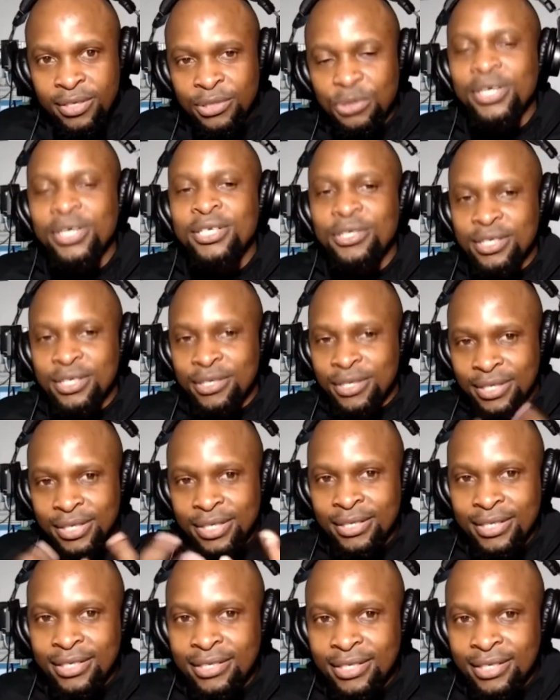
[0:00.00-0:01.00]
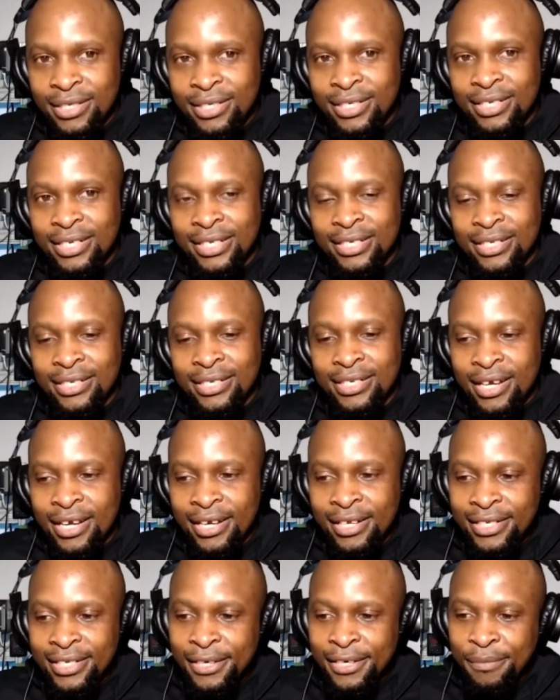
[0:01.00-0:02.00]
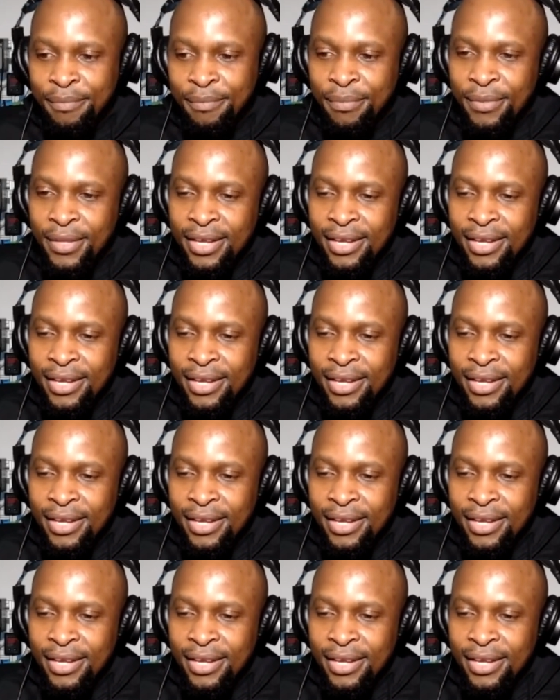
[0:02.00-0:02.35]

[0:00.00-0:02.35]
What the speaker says: So it's a